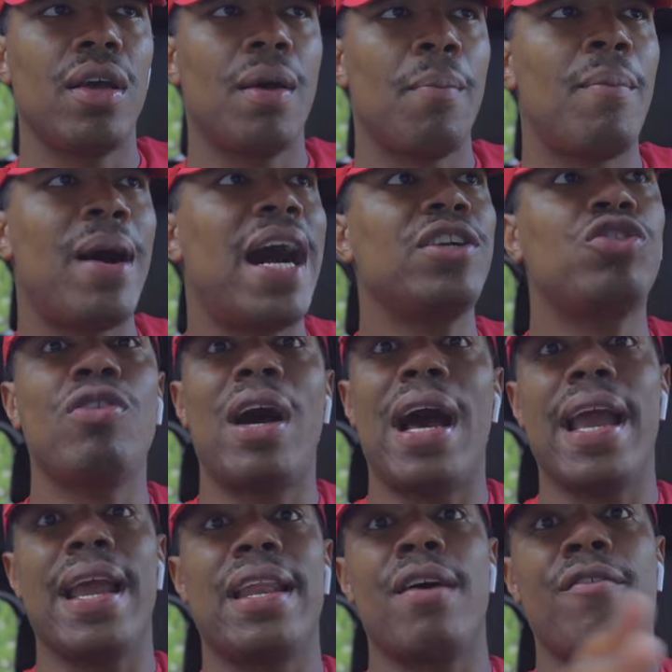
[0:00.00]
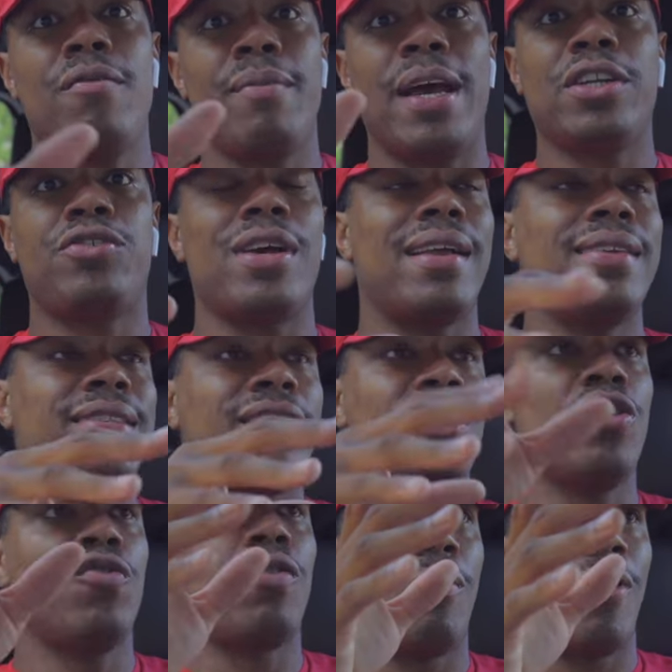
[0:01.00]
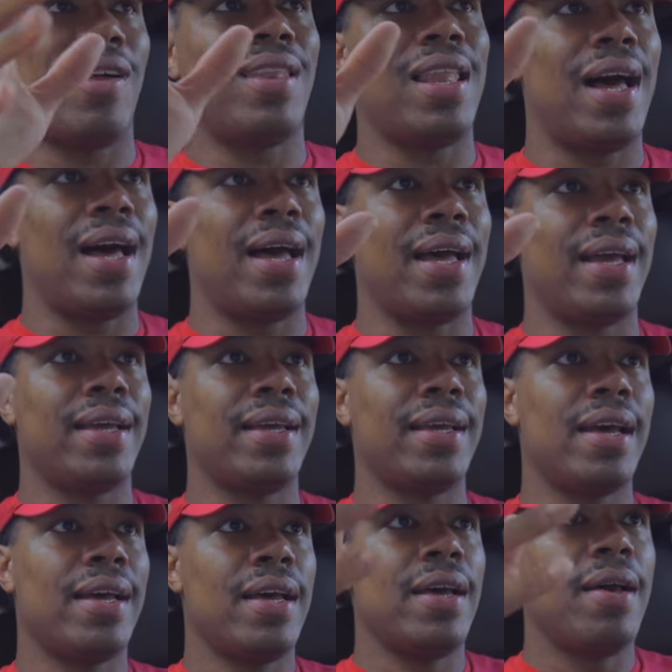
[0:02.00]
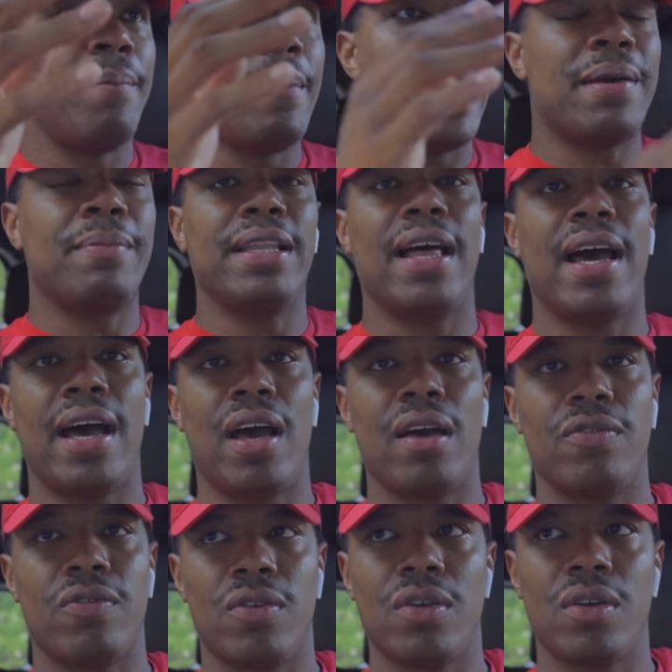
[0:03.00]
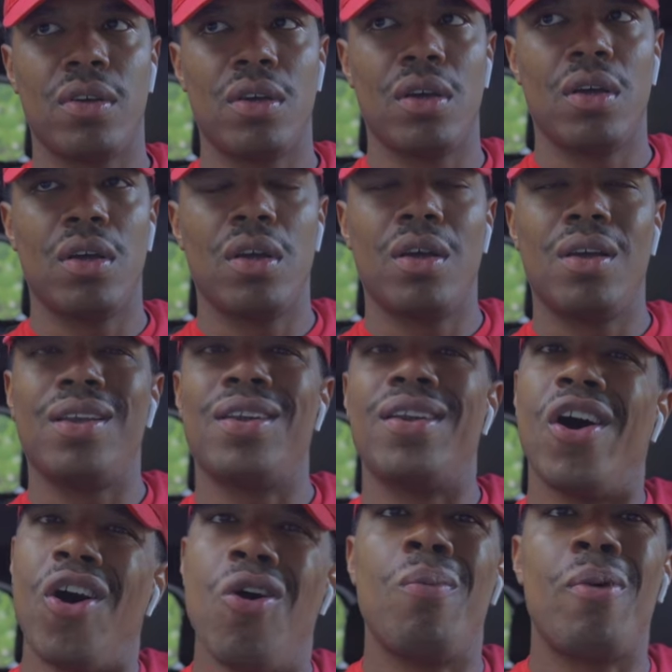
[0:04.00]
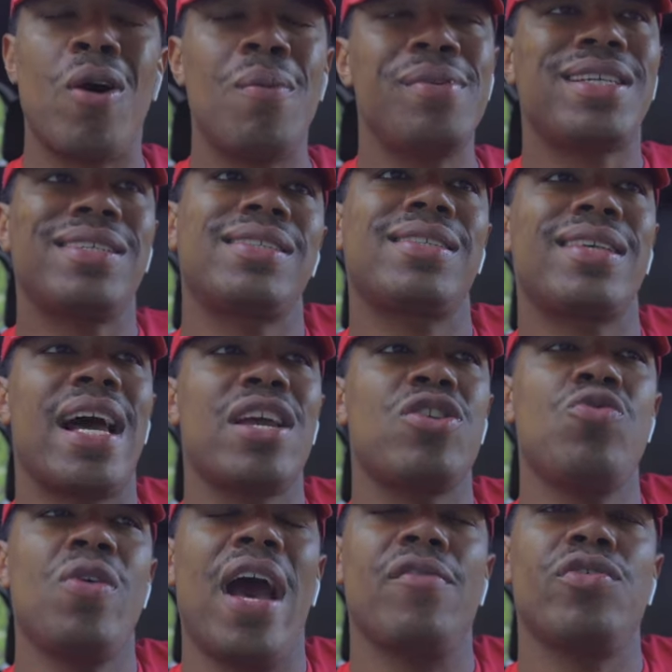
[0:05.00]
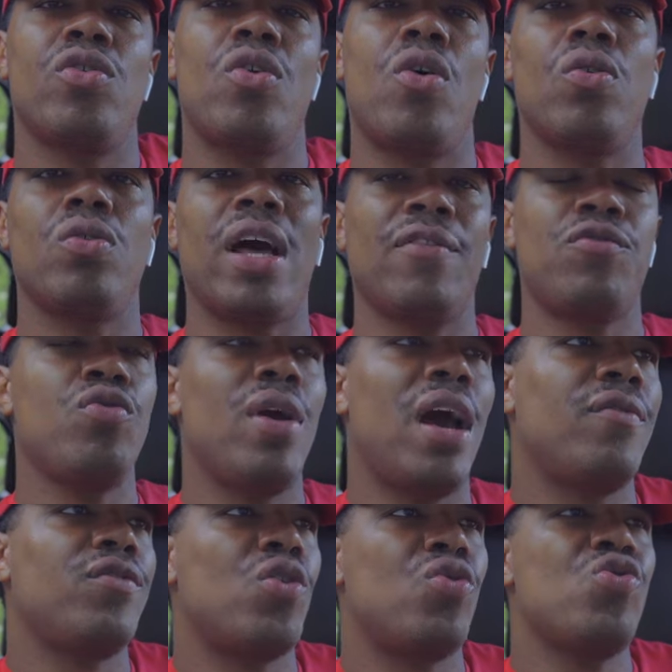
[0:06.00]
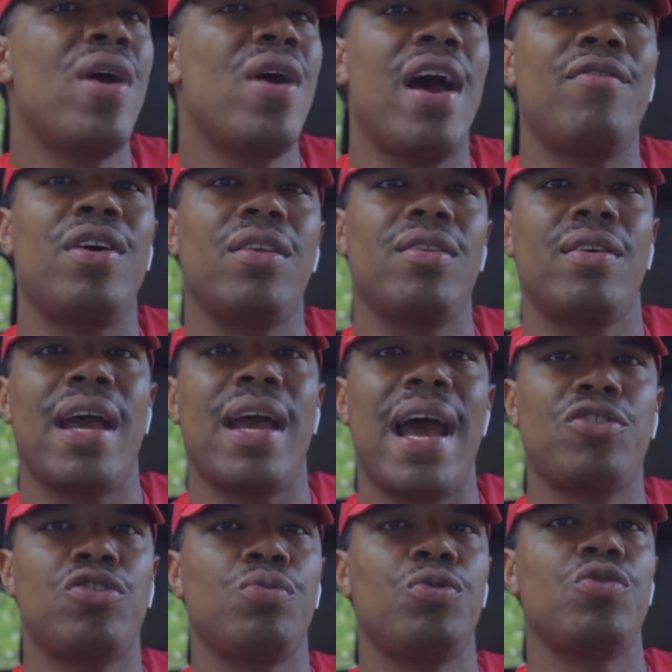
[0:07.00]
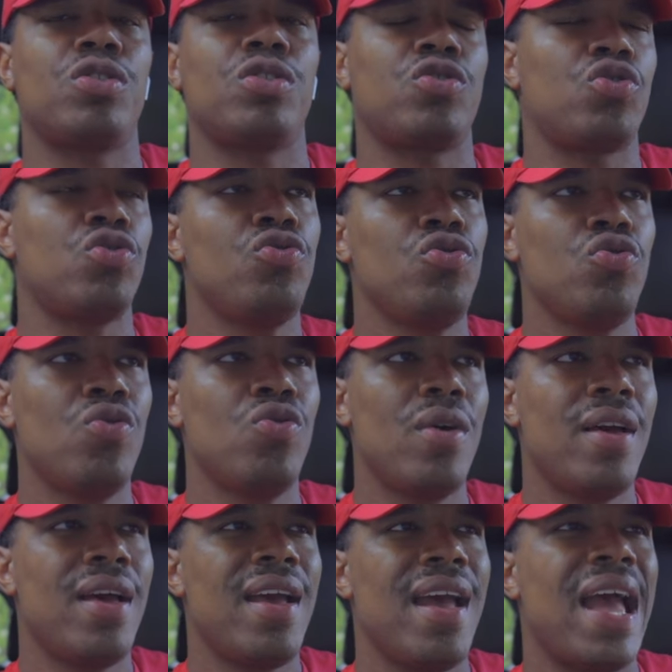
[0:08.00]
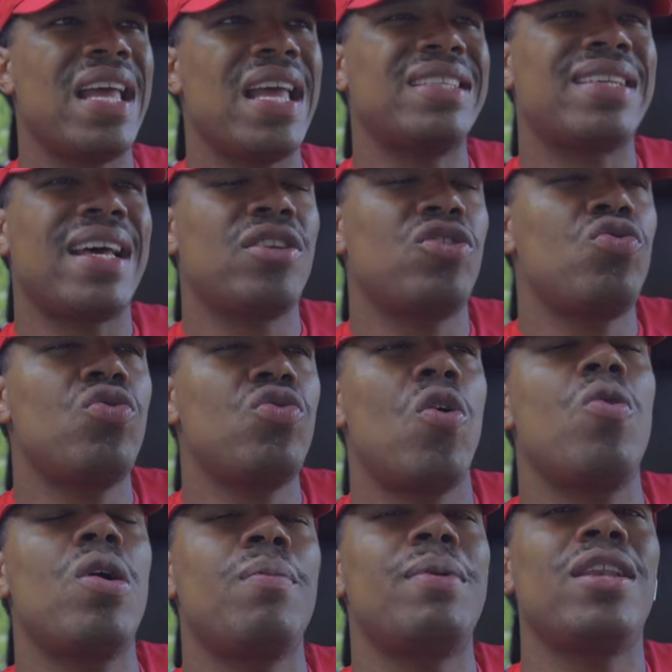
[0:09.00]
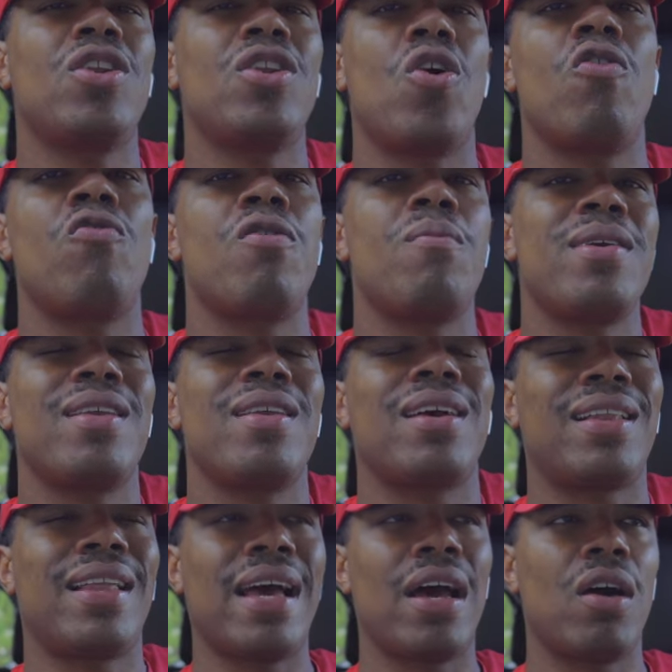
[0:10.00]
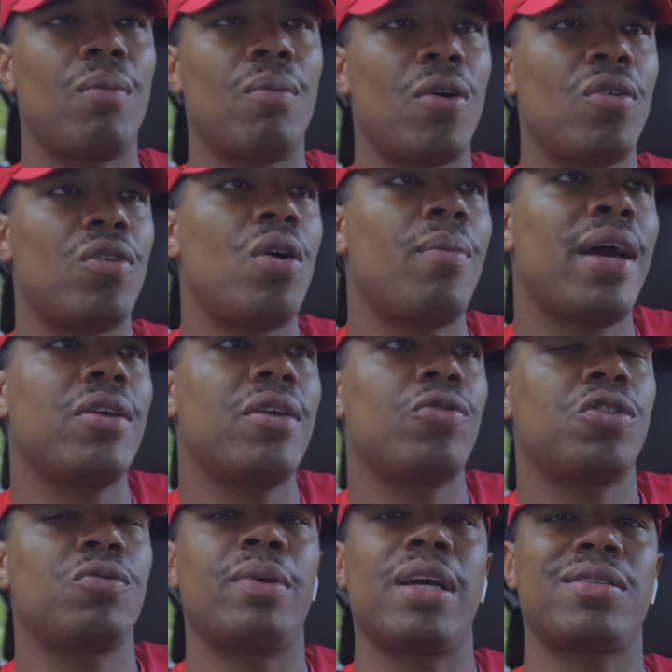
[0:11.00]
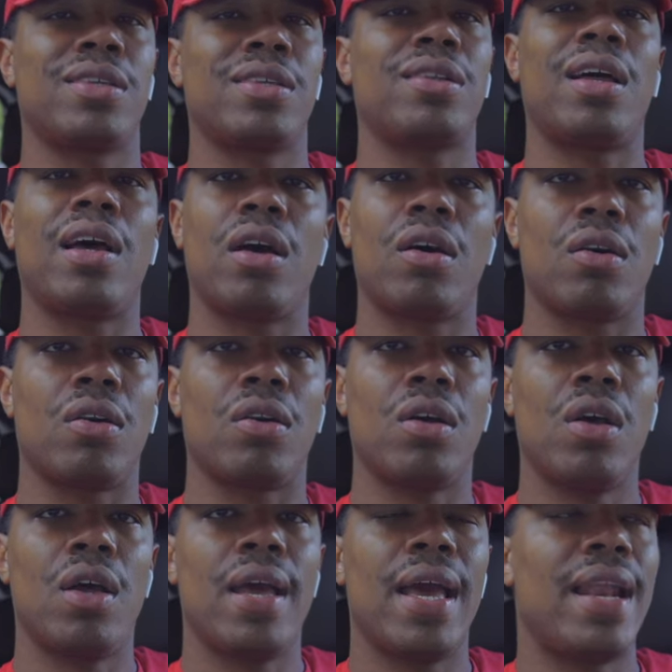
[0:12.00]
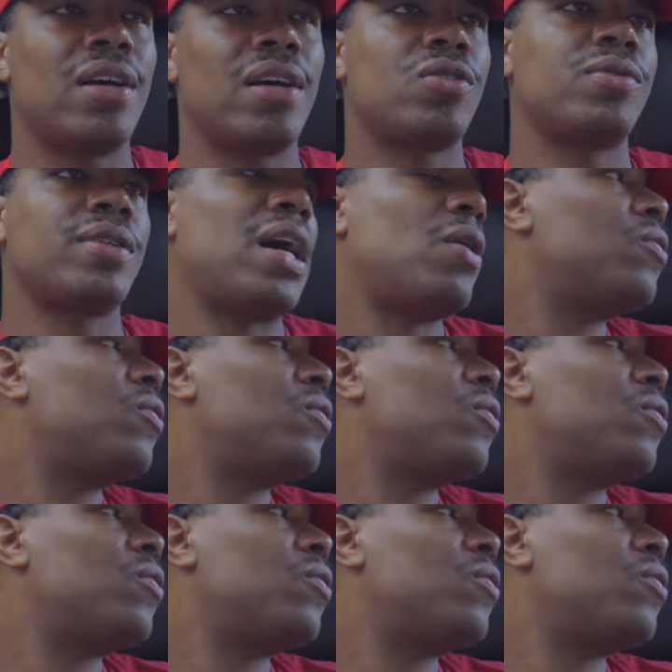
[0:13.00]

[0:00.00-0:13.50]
Mind you, I ain't never met you. I just see you from online. Make me laugh. No, bro, because it's like you have your own life, you have your you have other attributes to you, and it's like you don't want to be known for being a clown, bro. Nobody respects a clown. And that's what I'm saying.